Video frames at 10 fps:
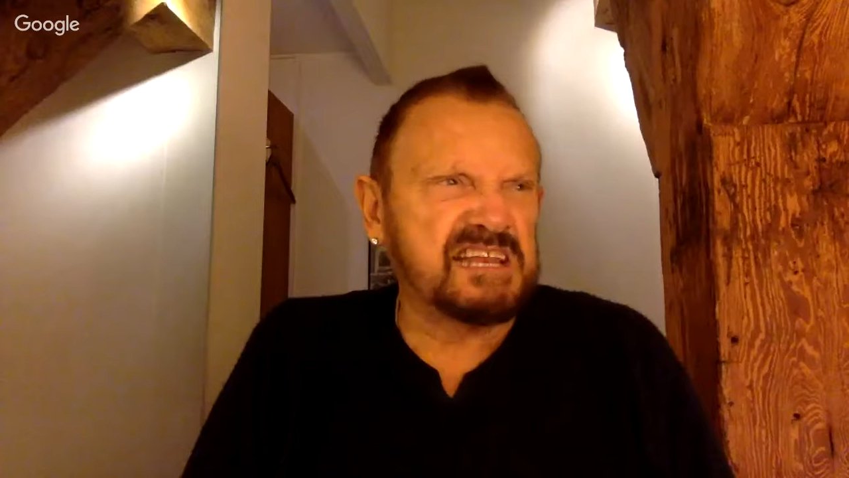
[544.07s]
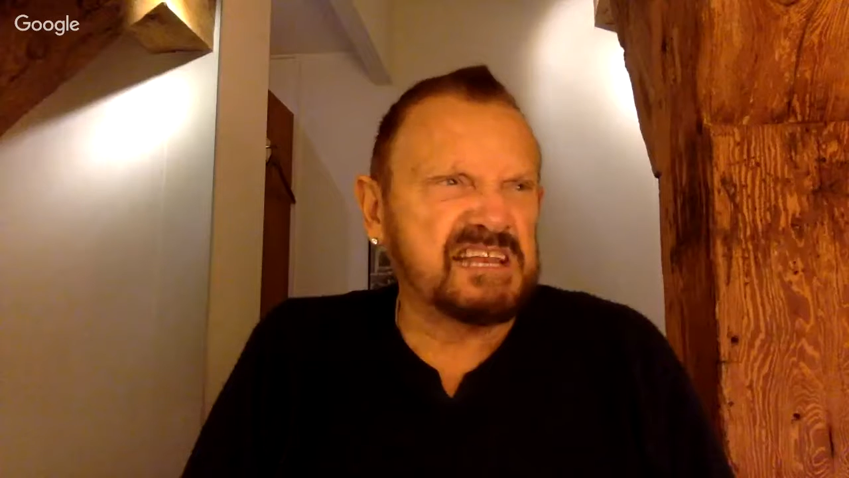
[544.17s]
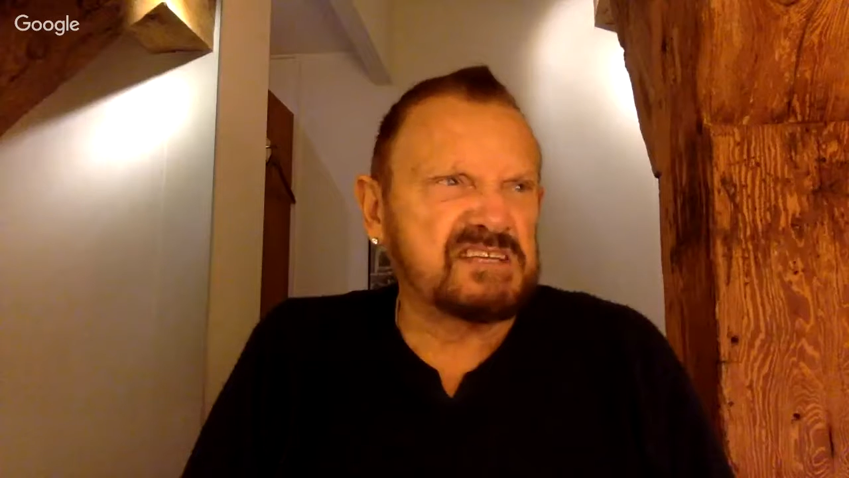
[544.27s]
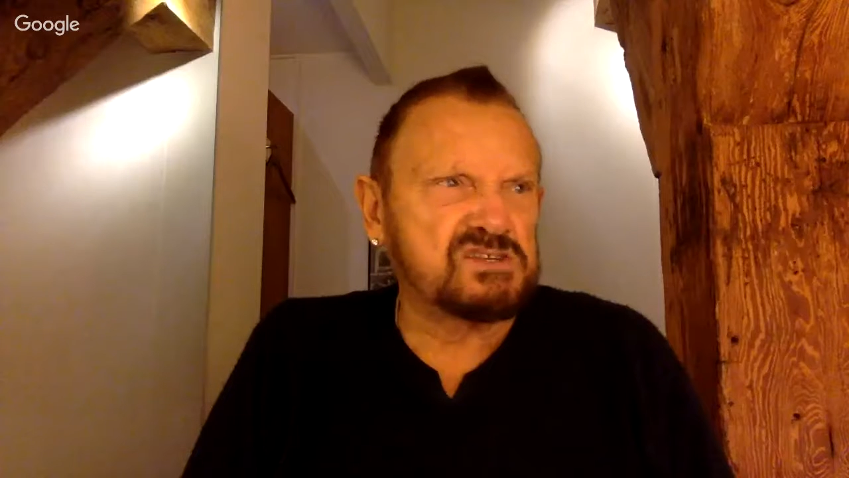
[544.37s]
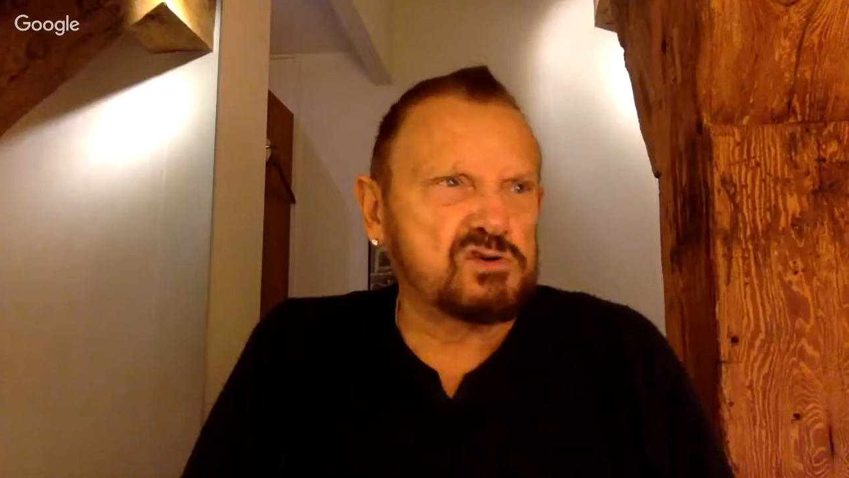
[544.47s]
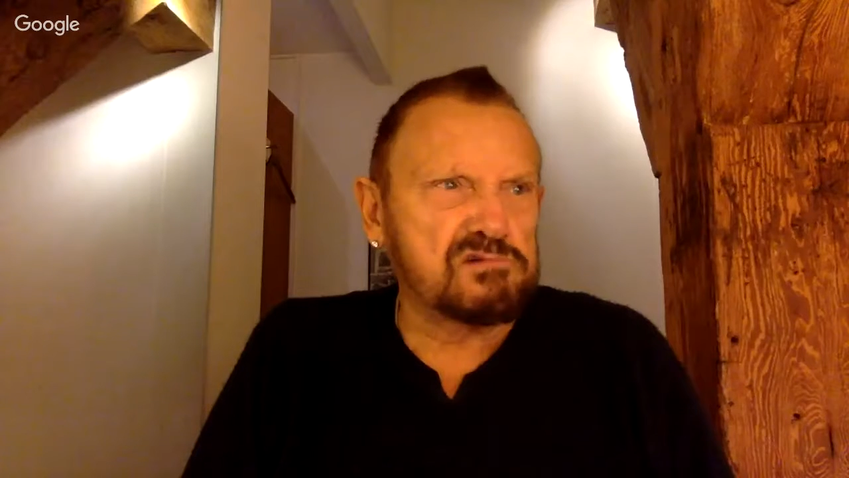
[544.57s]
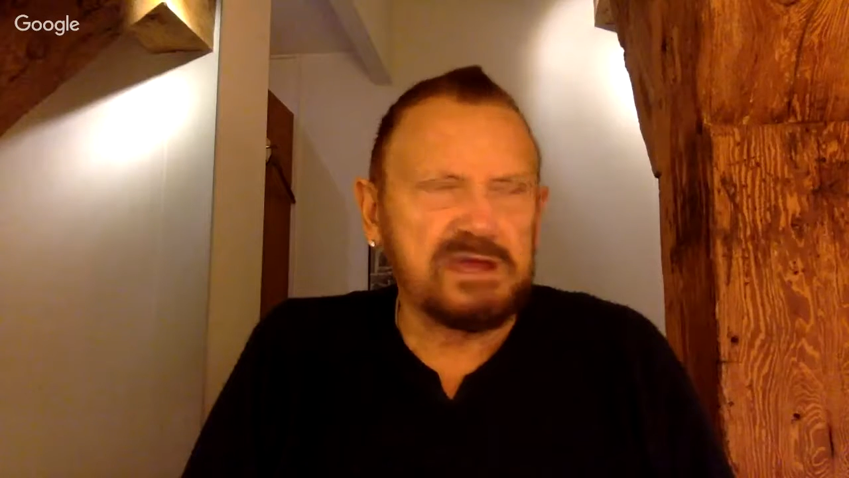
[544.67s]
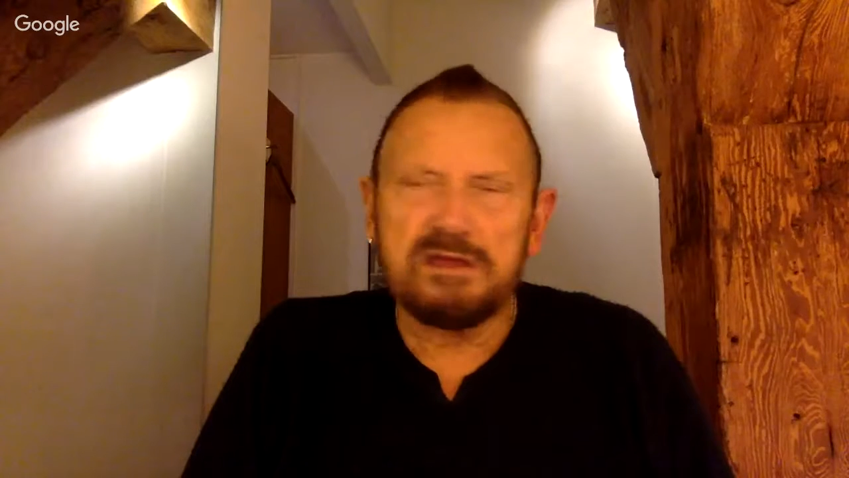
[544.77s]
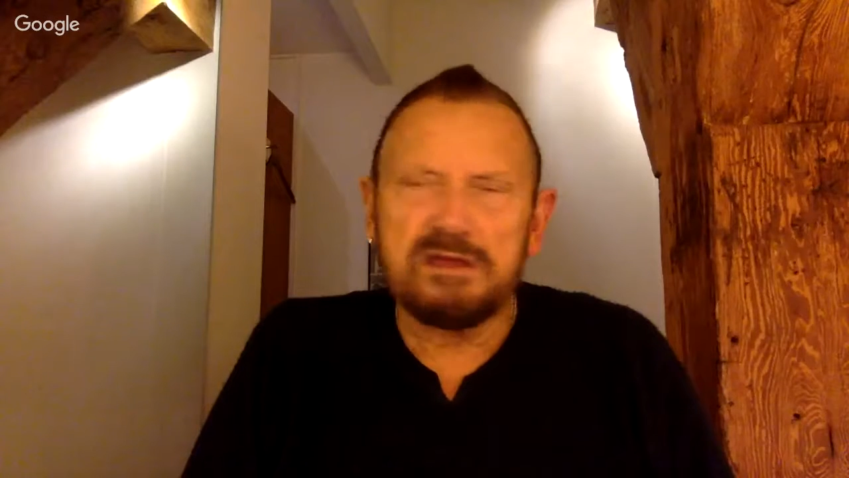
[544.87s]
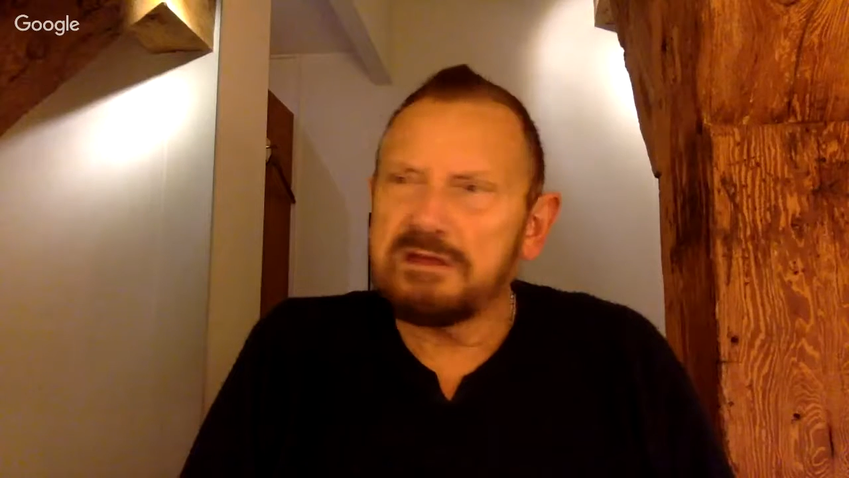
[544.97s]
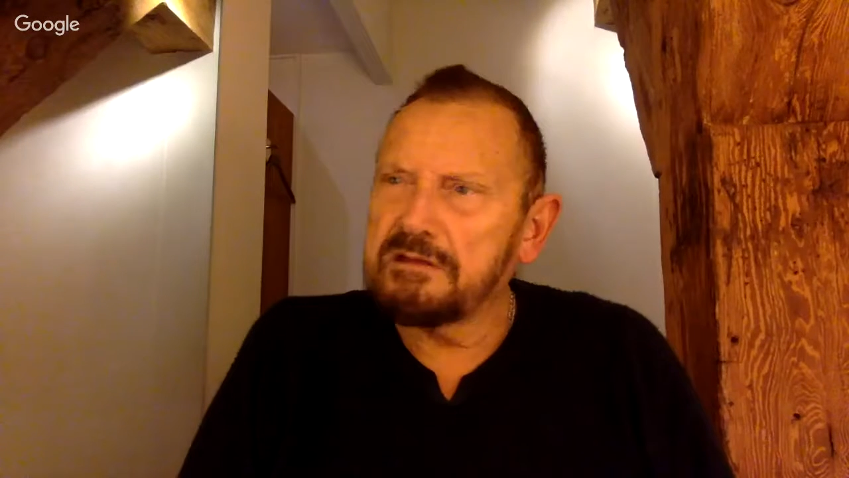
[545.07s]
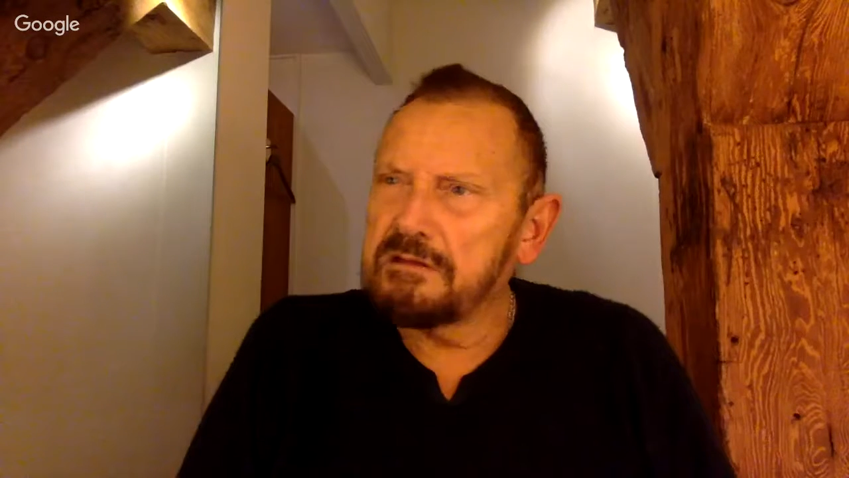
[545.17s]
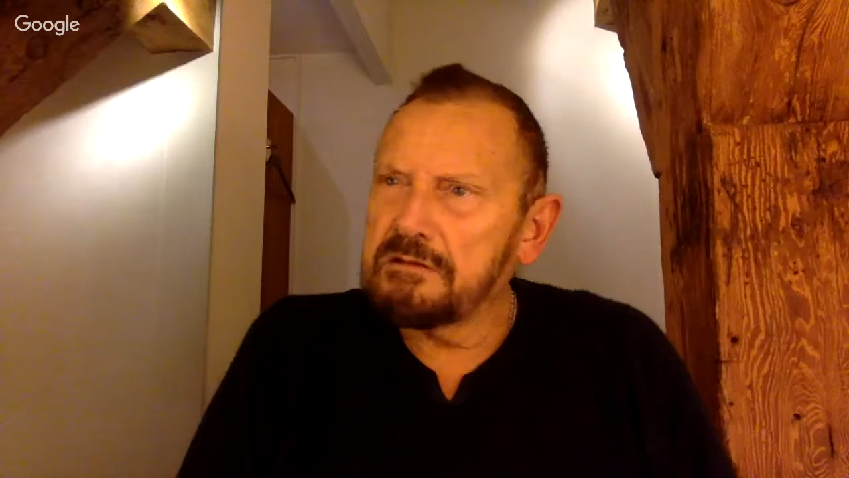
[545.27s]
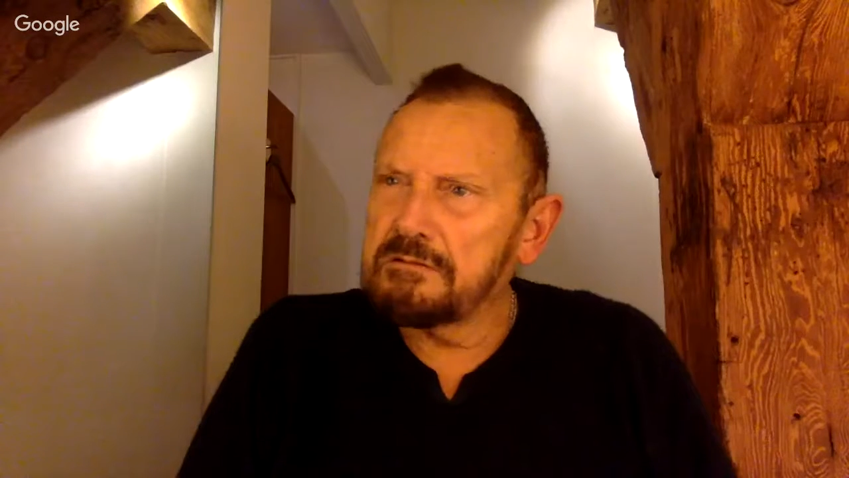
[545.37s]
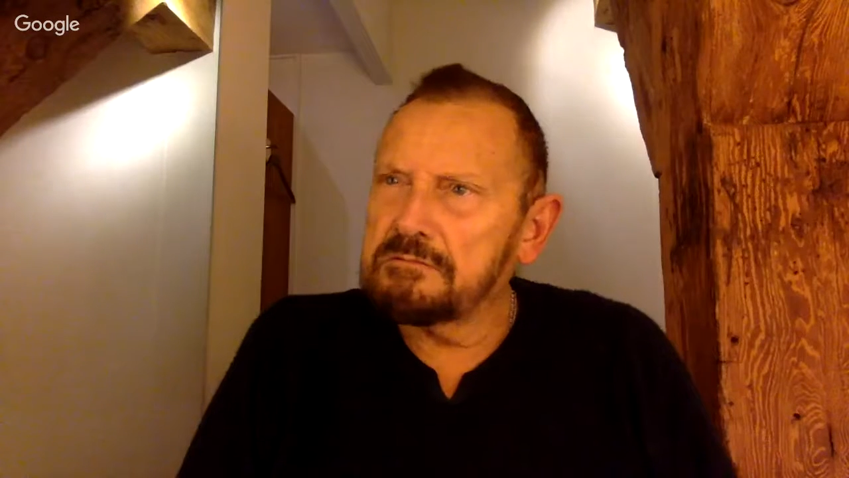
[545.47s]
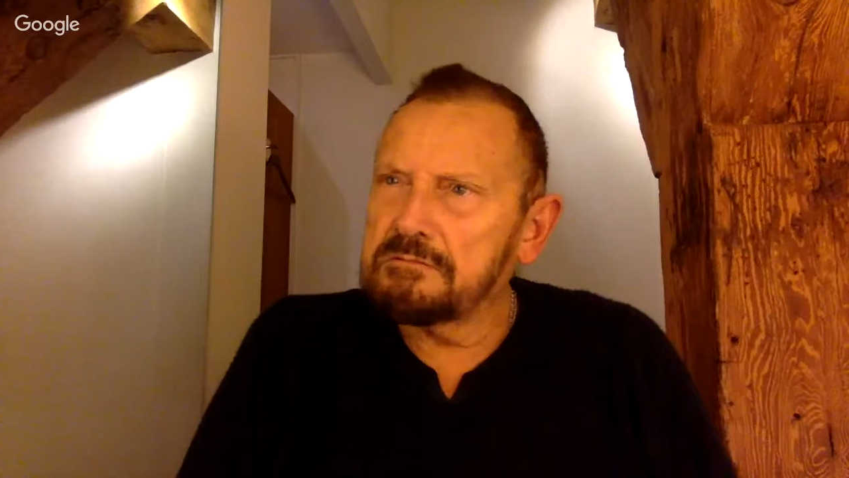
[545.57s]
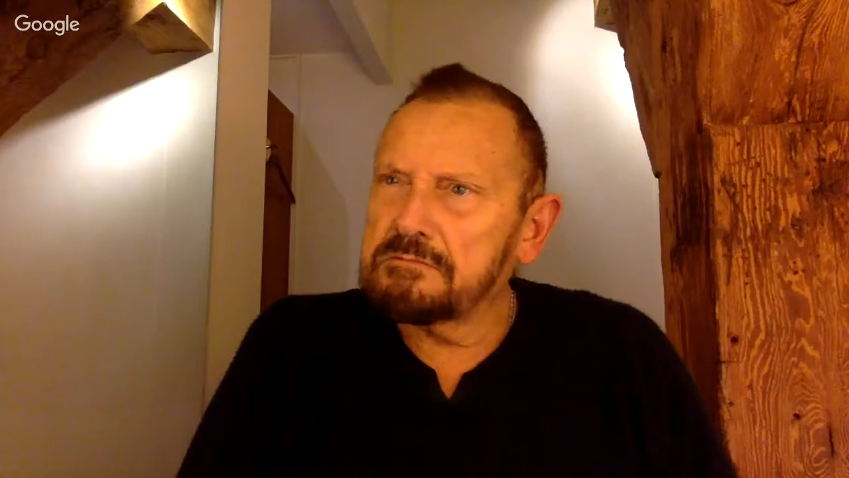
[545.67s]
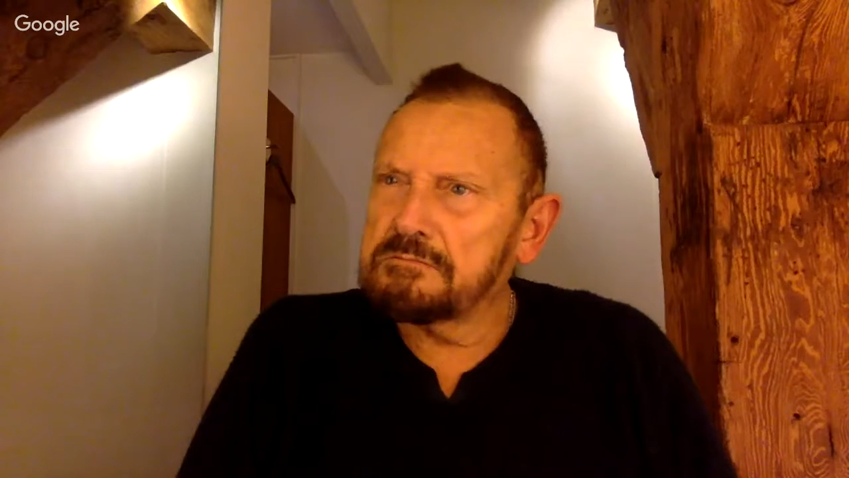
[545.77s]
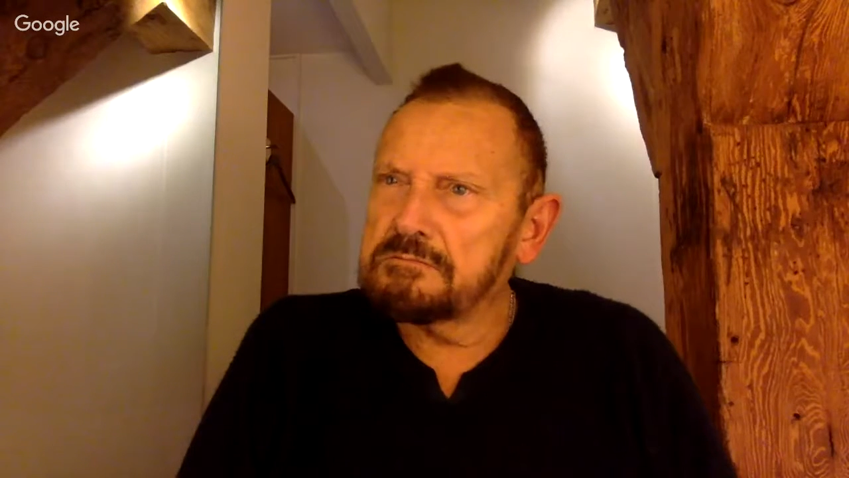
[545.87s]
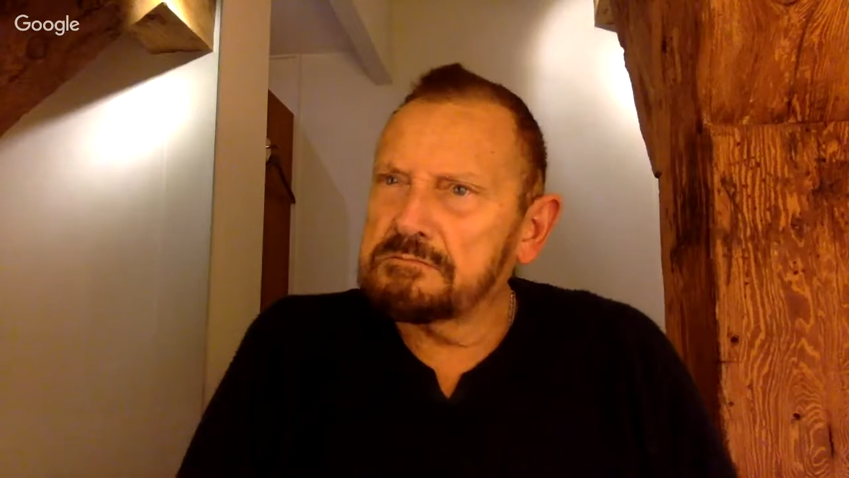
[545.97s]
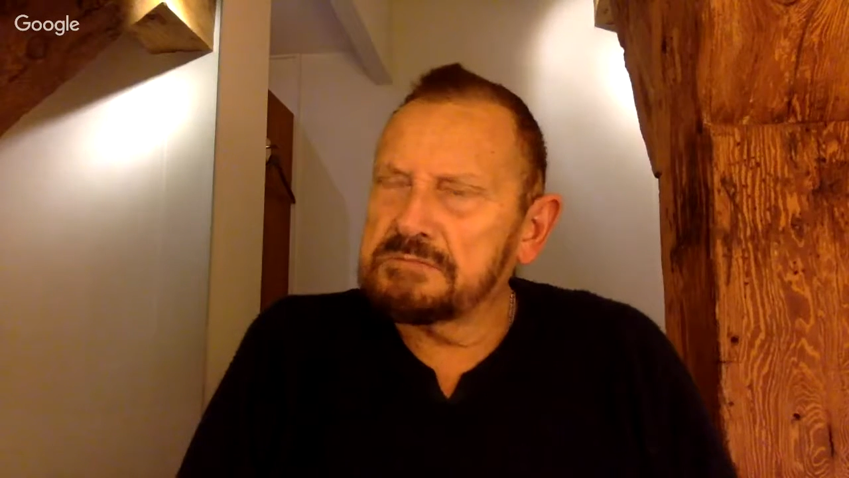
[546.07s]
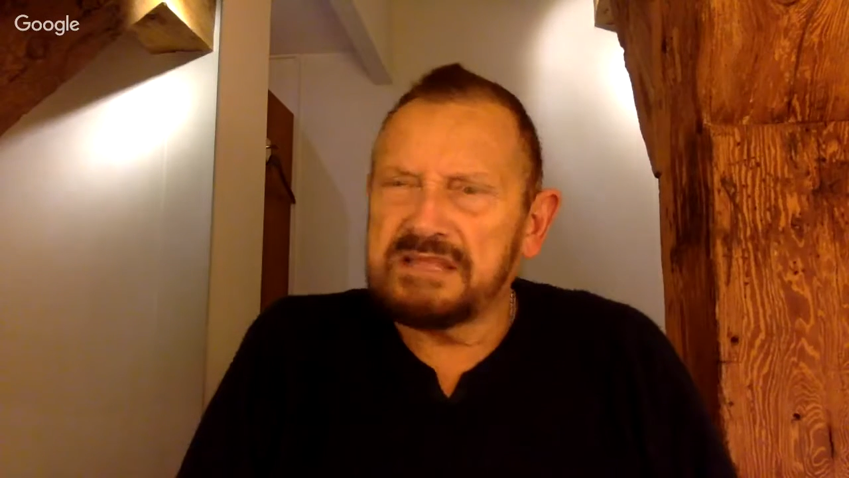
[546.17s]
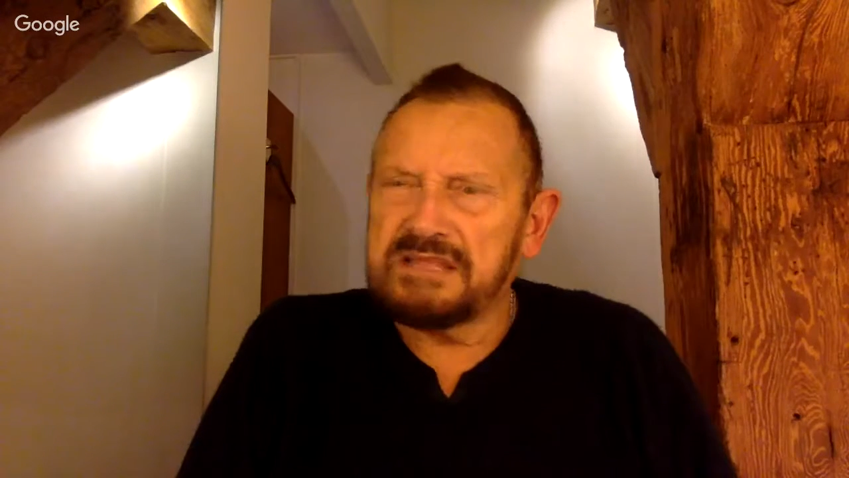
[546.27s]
story. And